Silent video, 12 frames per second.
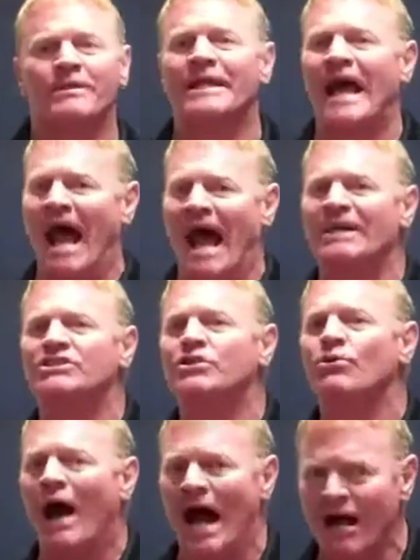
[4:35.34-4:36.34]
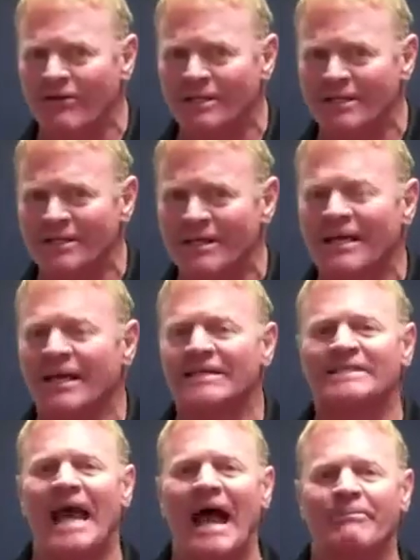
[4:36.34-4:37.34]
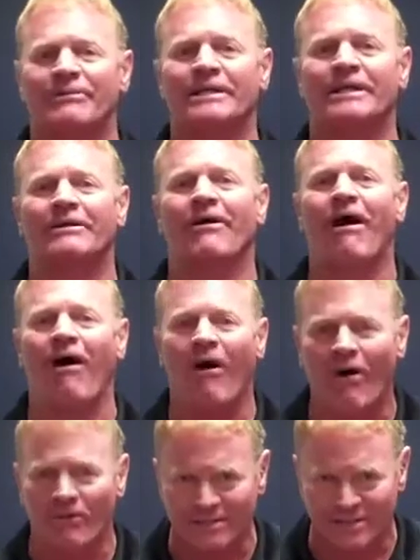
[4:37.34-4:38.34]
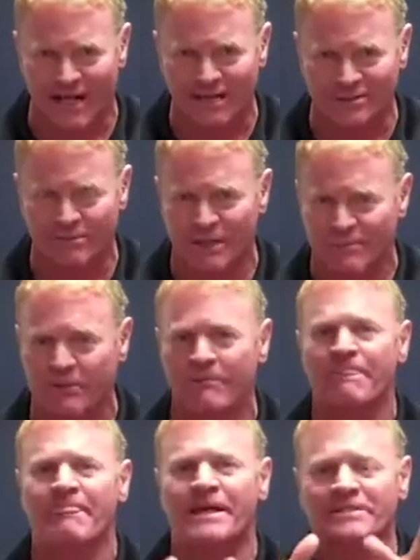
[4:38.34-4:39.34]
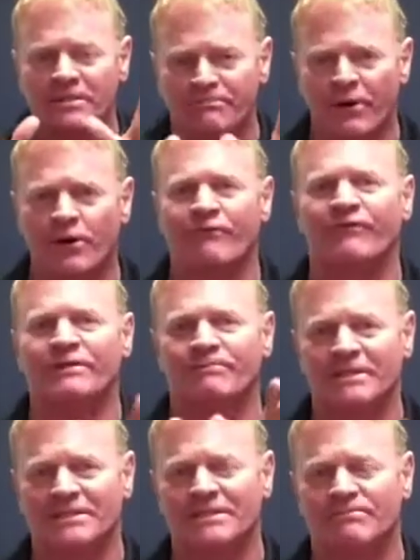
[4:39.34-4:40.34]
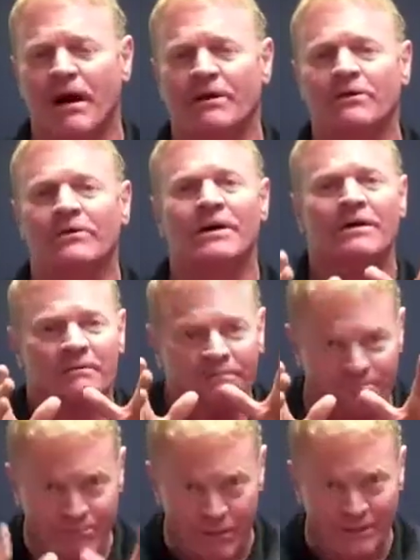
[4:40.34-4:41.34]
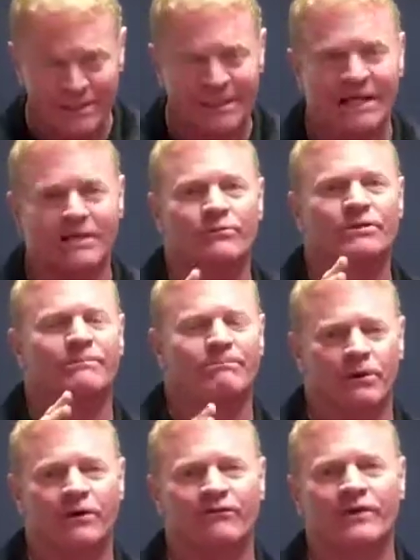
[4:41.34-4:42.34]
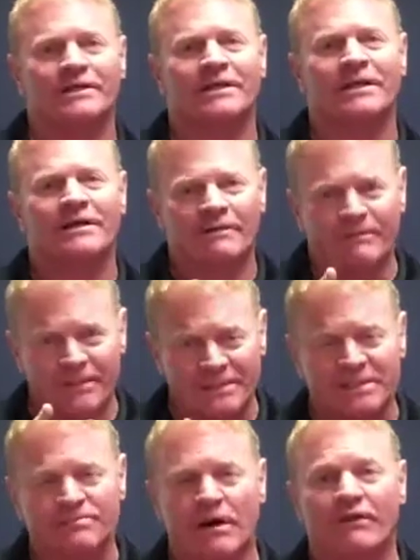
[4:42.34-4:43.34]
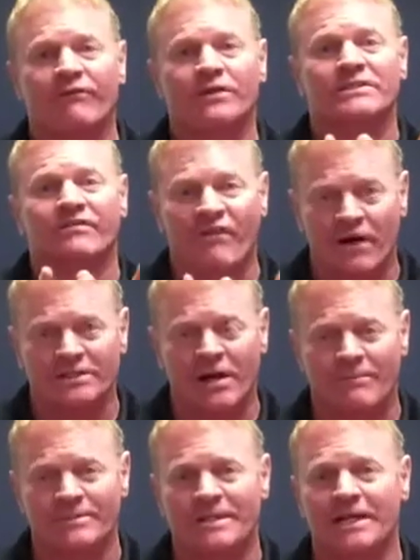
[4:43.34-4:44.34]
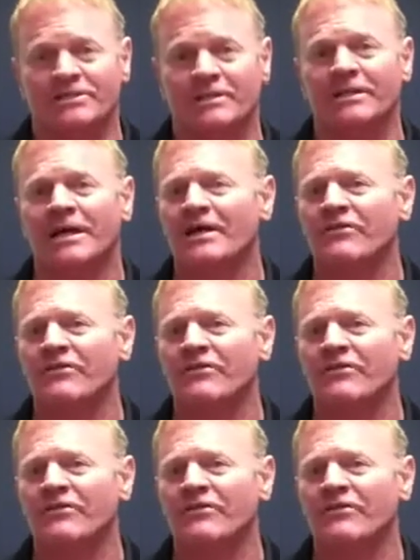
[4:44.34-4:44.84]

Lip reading: but in actuality, it's happening here all the time. So people, it's the perfect business model put together with the perfect business model for as far as compensation.